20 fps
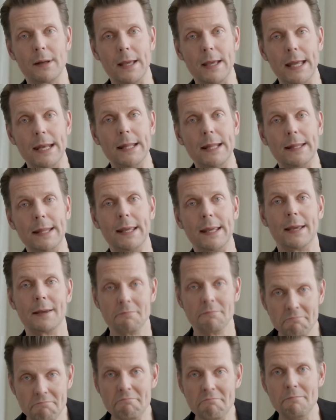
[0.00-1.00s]

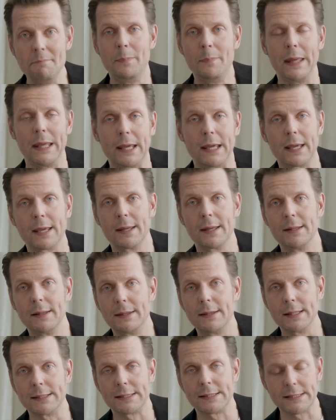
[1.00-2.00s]
anything big
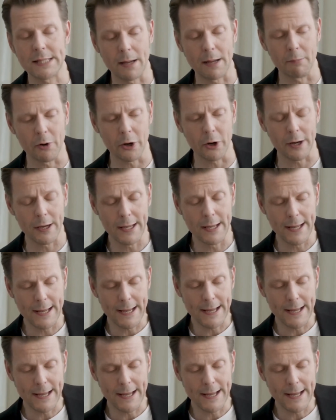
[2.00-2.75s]
this summer.